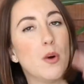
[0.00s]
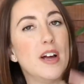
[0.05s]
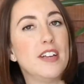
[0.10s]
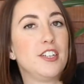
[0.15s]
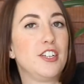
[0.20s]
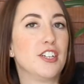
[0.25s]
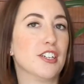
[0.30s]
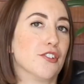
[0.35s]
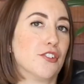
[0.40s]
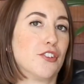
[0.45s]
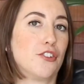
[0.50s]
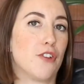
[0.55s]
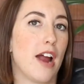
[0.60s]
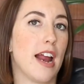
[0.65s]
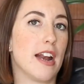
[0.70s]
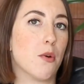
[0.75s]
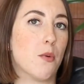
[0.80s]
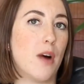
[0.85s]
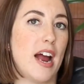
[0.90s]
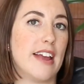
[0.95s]
questions
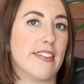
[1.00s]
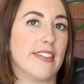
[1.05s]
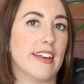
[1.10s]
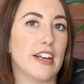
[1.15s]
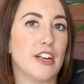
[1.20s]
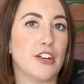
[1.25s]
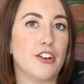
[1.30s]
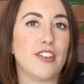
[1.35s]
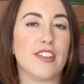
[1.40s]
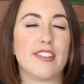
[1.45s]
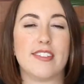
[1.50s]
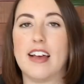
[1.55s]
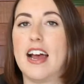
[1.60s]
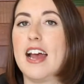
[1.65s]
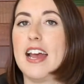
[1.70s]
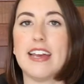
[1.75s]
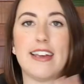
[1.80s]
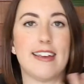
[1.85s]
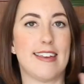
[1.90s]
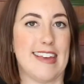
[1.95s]
straight away that you
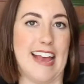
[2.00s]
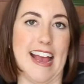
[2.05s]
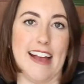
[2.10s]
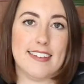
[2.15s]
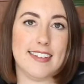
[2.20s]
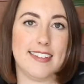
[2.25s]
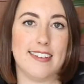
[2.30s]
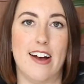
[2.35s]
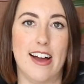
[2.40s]
say, yes,